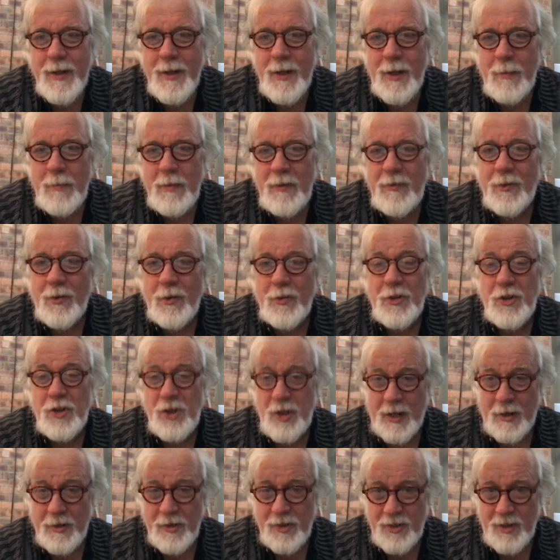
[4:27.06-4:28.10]
Before the
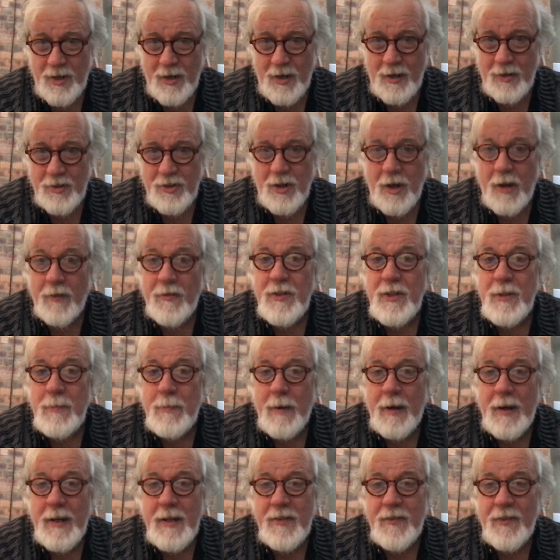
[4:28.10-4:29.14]
show starts, I offered to
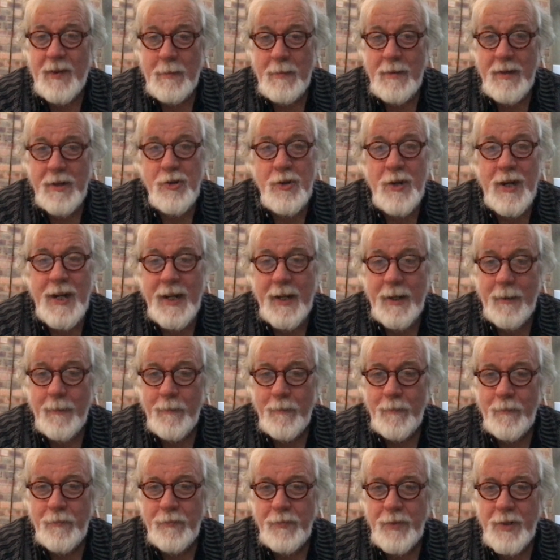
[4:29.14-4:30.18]
buy his family a drink.
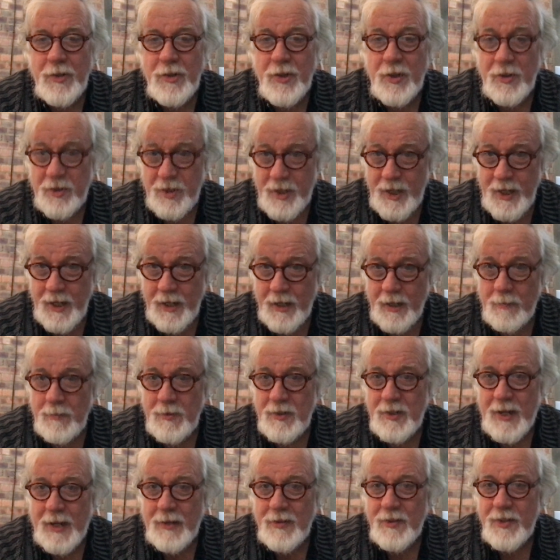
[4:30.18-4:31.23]
Justin comes
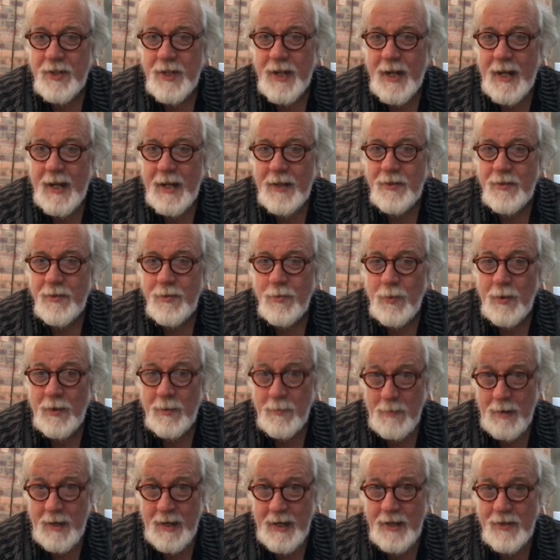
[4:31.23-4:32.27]
downstairs with
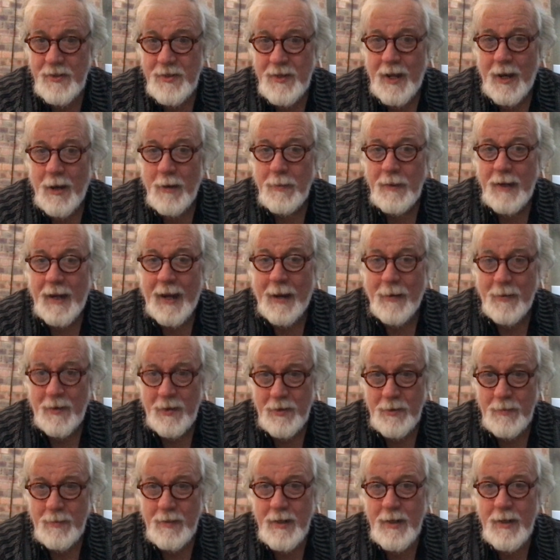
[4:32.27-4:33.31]
me to help carry
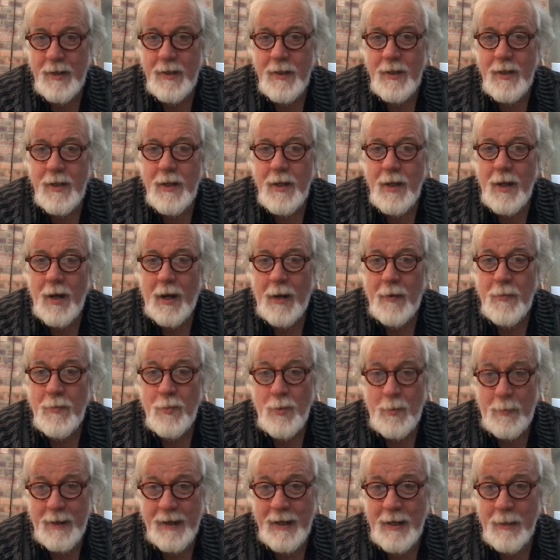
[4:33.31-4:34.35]
them, and
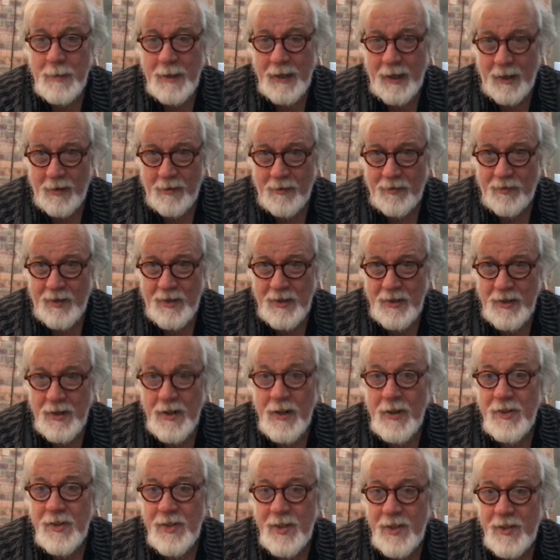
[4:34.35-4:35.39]
Rebecca, my girlfriend, and
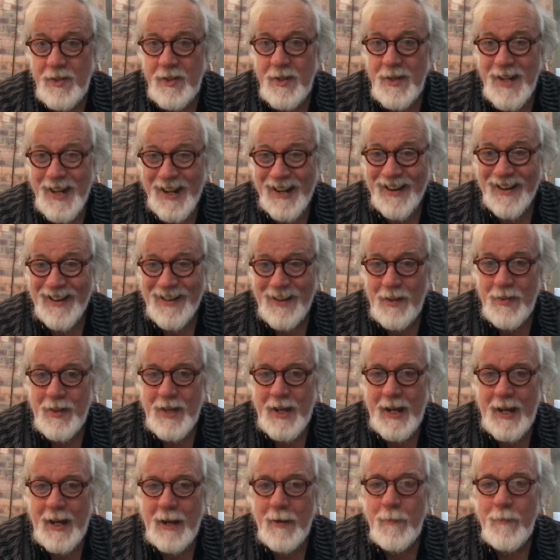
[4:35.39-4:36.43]
her sister Nicola are
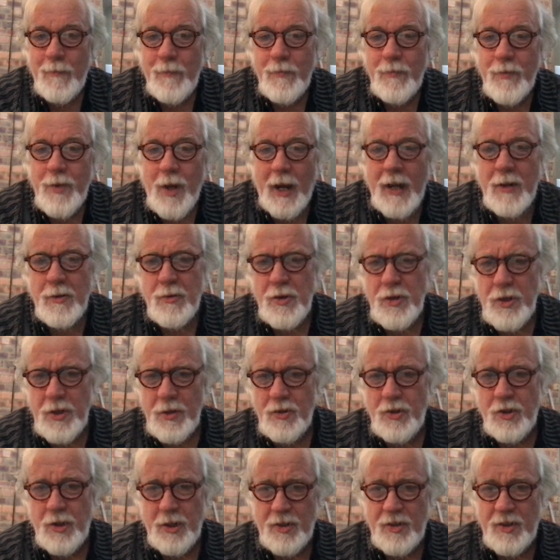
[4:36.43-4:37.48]
there. I introduce
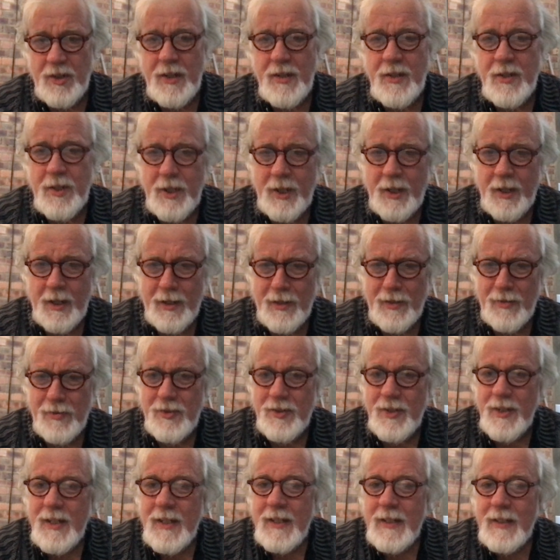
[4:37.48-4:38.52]
Justin to the girls,
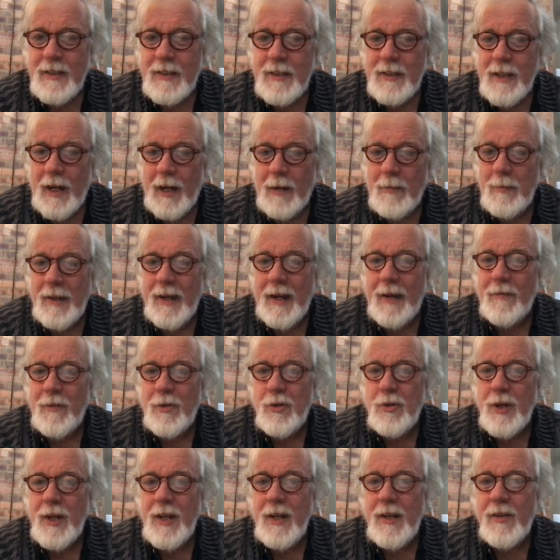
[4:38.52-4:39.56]
and we get the
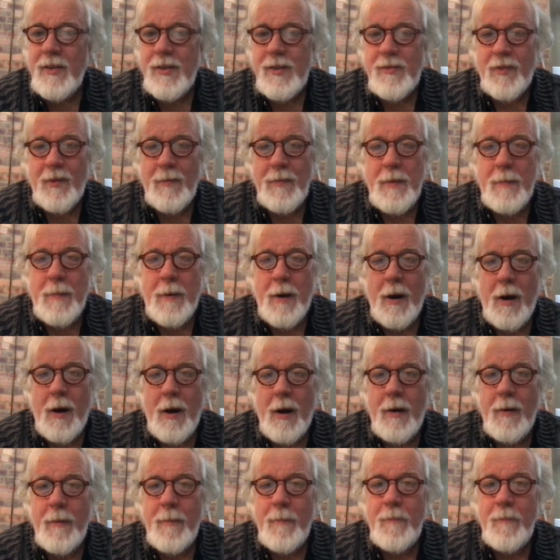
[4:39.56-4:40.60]
drinks from the bar.